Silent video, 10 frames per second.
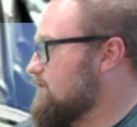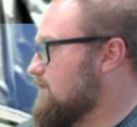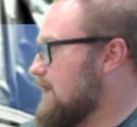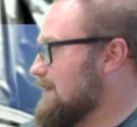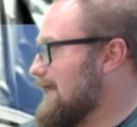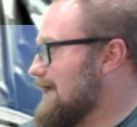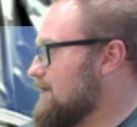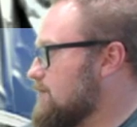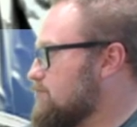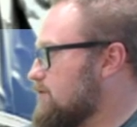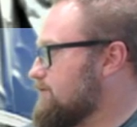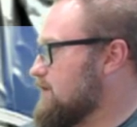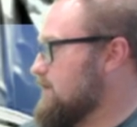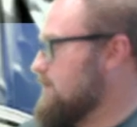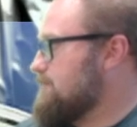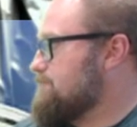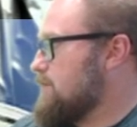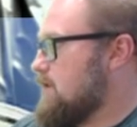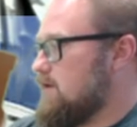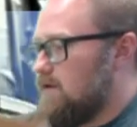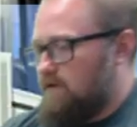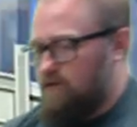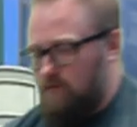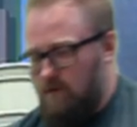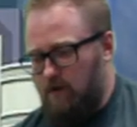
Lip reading: not lined up perfectly. So what